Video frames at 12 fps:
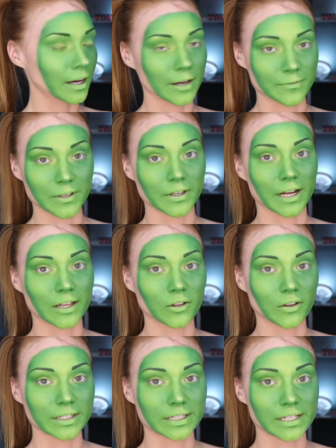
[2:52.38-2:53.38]
I feel like I
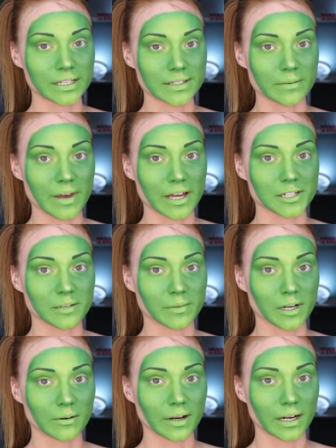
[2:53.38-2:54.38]
look like the Disney magic
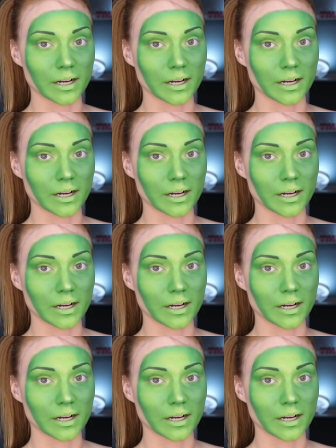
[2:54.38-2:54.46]
mirror right